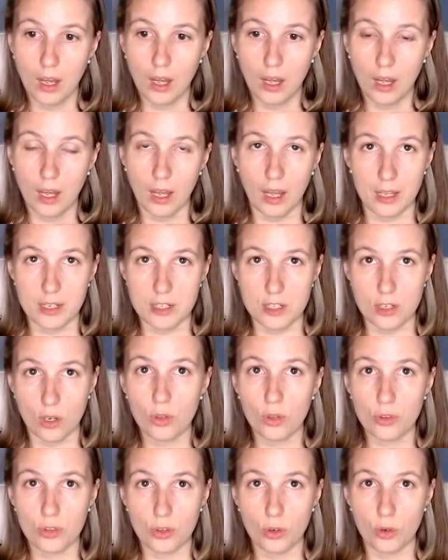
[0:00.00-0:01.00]
And
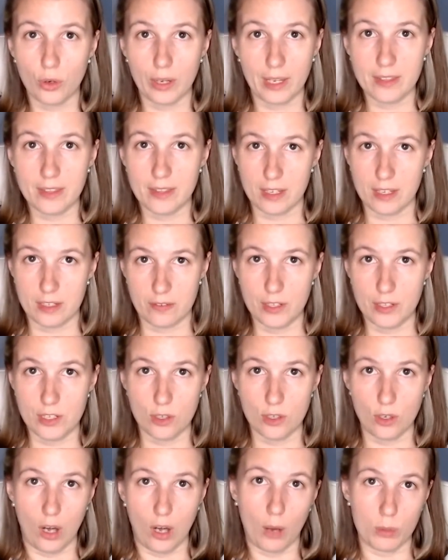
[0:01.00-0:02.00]
although in that
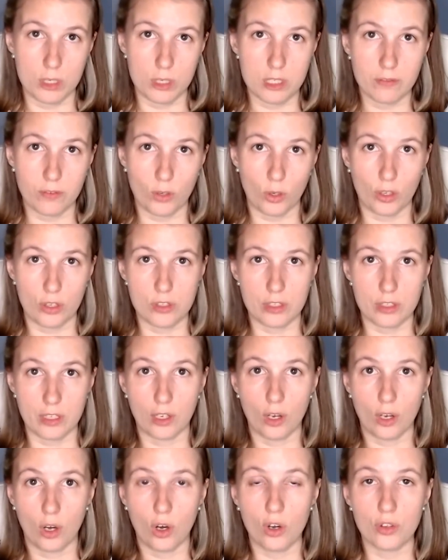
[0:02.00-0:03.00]
video I was
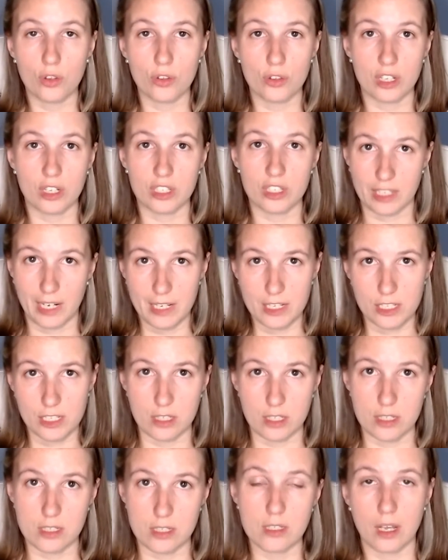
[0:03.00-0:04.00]
focusing on
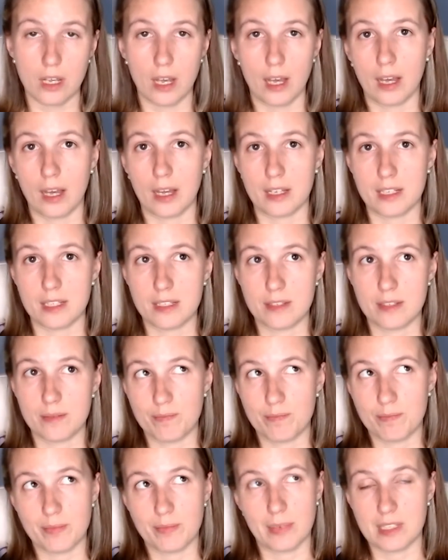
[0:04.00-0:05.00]
writers,
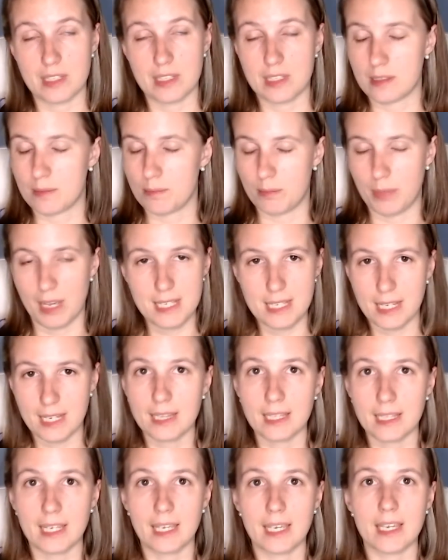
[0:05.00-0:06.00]

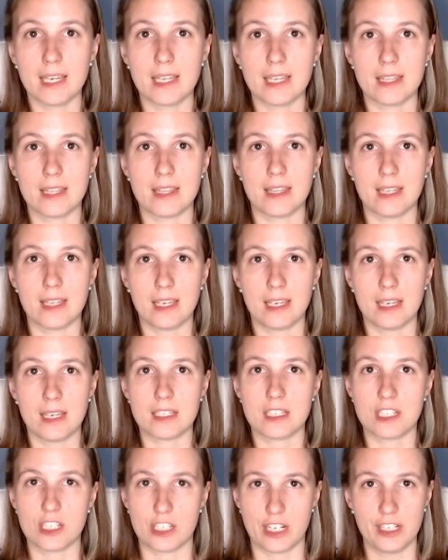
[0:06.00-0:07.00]
basically the
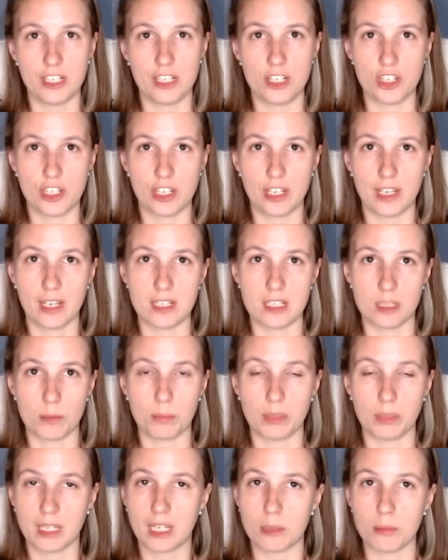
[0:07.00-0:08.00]
strategy is
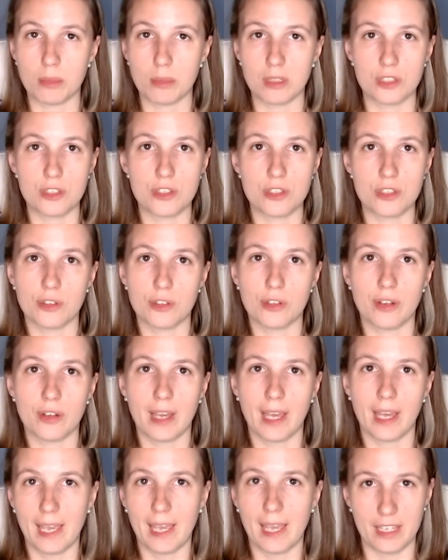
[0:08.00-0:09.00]
applicable
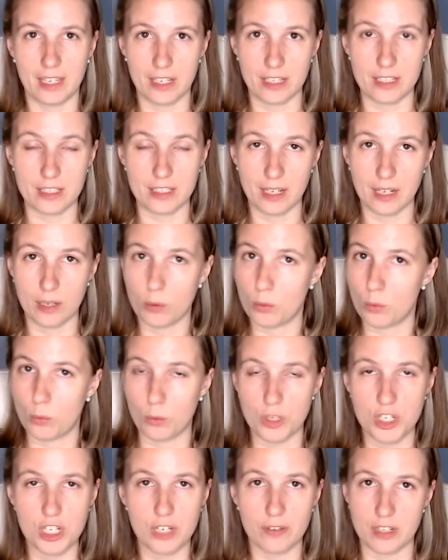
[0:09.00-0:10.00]
to any area,
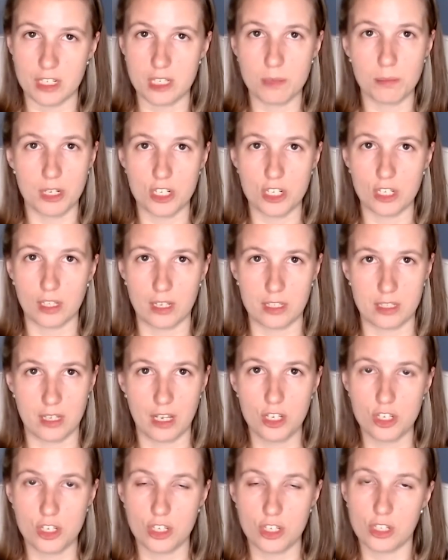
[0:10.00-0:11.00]
whichever
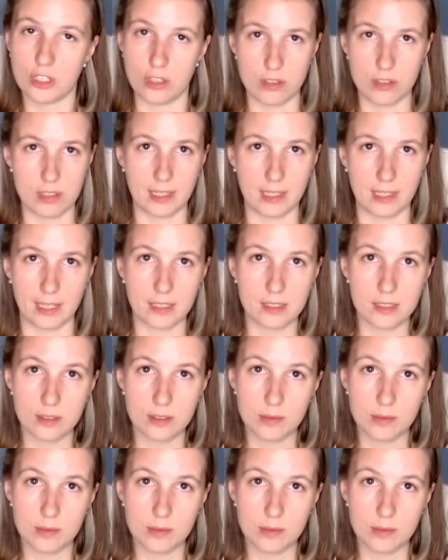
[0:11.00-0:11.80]
specialization you select.